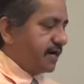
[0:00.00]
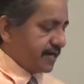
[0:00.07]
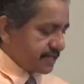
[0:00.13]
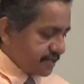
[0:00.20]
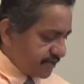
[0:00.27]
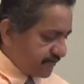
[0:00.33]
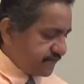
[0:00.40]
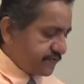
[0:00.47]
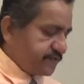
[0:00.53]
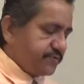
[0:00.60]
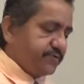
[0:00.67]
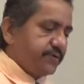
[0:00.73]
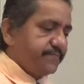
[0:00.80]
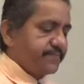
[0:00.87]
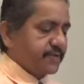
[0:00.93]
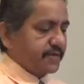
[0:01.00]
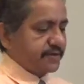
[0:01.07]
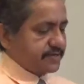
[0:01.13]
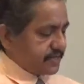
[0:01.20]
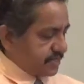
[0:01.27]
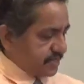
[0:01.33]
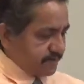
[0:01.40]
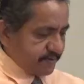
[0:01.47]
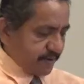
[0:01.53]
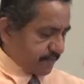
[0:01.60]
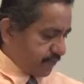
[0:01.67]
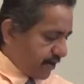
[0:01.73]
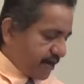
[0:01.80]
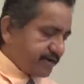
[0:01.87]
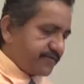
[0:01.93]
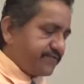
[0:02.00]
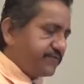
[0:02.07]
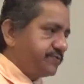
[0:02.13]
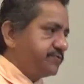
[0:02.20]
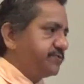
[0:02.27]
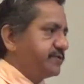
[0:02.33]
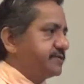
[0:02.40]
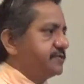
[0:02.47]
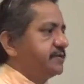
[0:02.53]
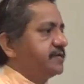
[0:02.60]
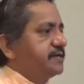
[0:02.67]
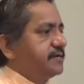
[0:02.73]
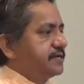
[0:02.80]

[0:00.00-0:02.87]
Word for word: I love you, and then him. I'm proud of you, and